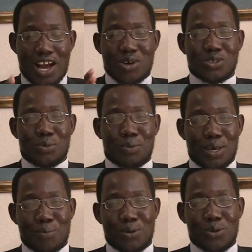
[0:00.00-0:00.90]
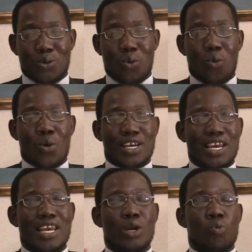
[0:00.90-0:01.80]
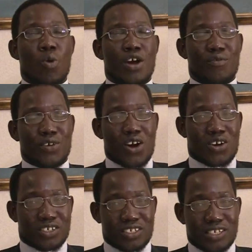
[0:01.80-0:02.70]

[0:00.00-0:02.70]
out to people with the Word of God,